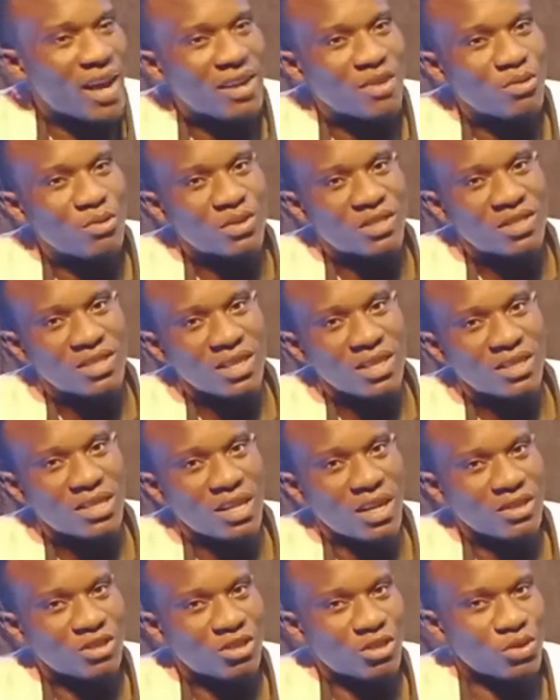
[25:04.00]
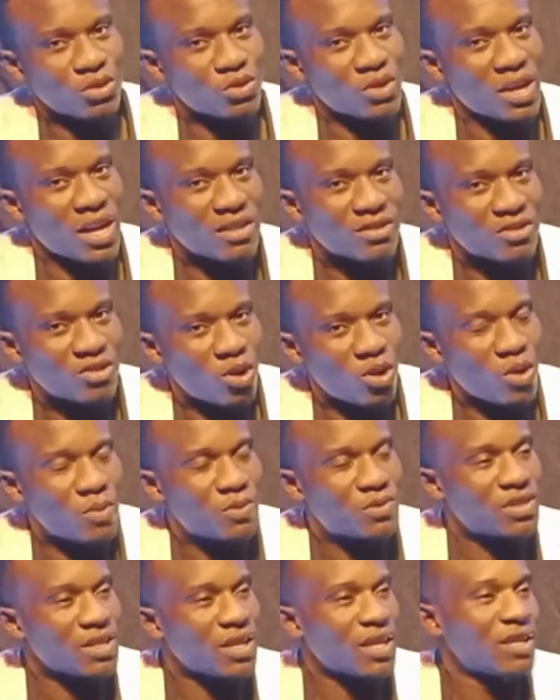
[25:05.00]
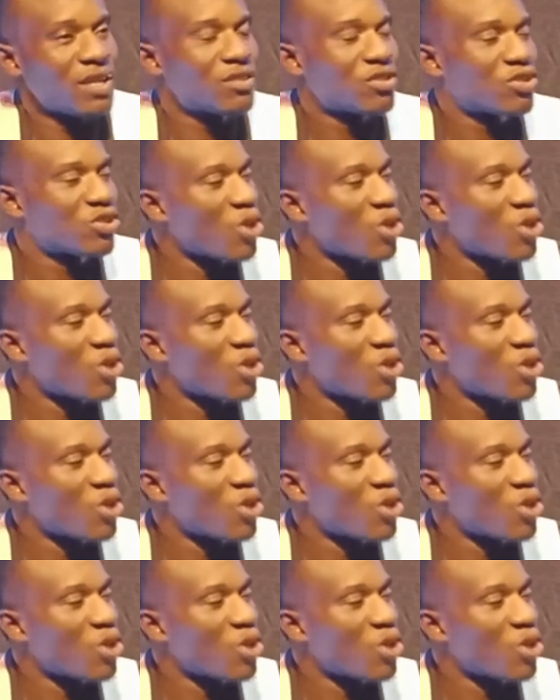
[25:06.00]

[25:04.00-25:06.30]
a researcher should adopt a